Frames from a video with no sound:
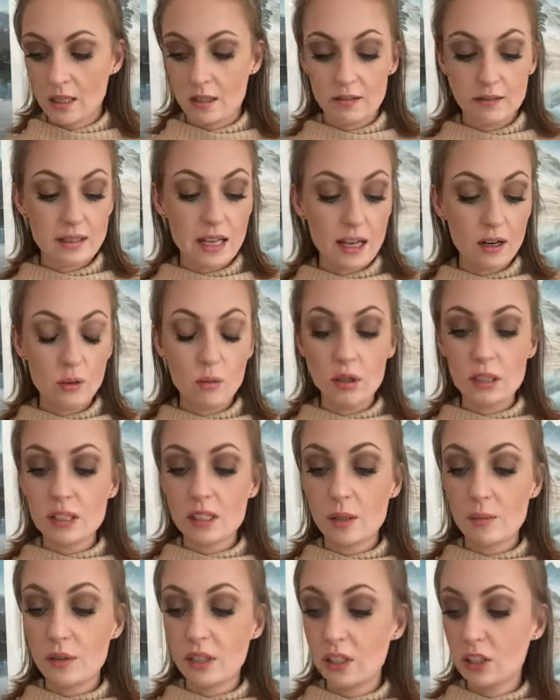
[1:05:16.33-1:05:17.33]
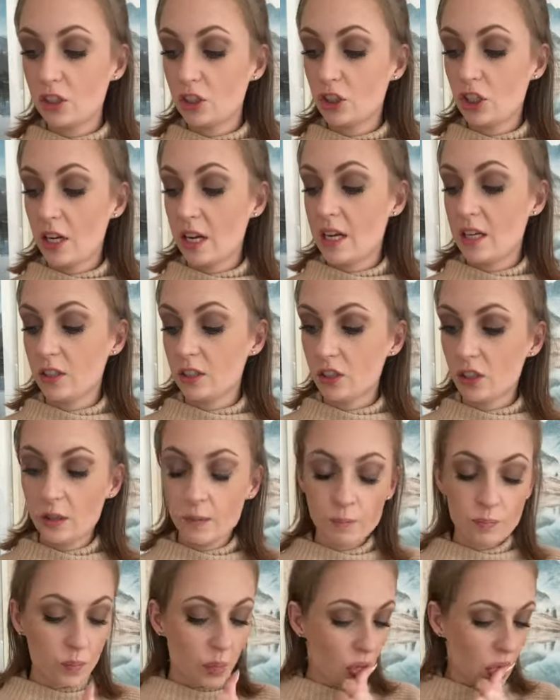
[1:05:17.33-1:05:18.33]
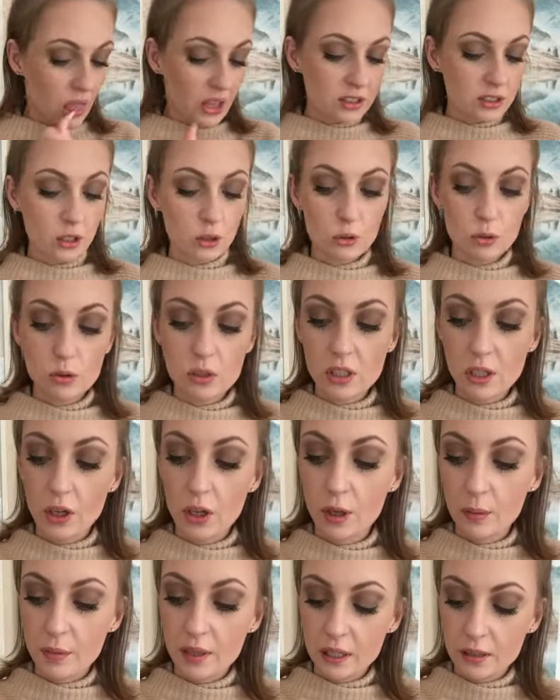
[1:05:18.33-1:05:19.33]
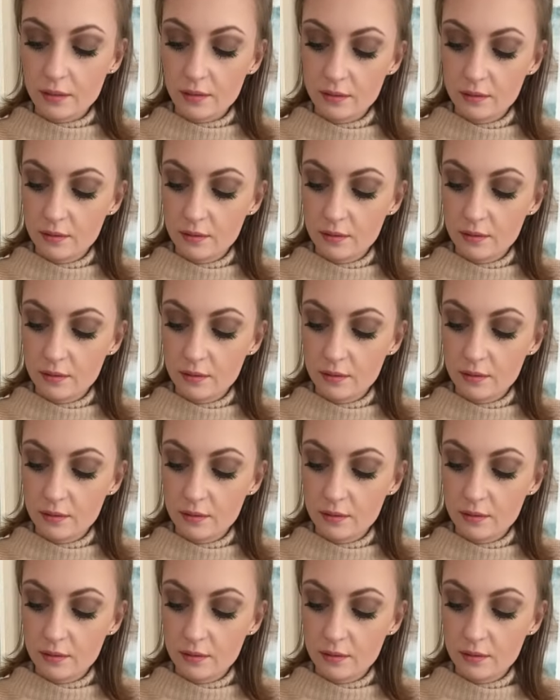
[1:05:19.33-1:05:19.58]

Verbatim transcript: They don't want something to change. So who's the hermit?